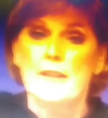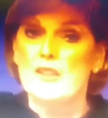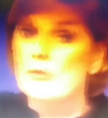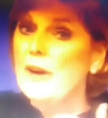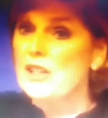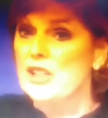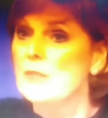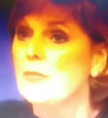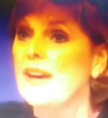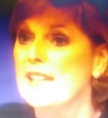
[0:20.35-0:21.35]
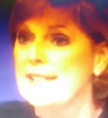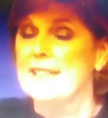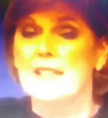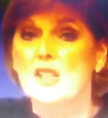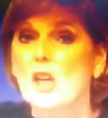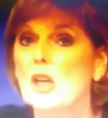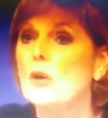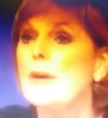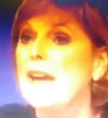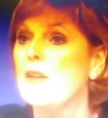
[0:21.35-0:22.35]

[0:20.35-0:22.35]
This wretched Brexit is gluing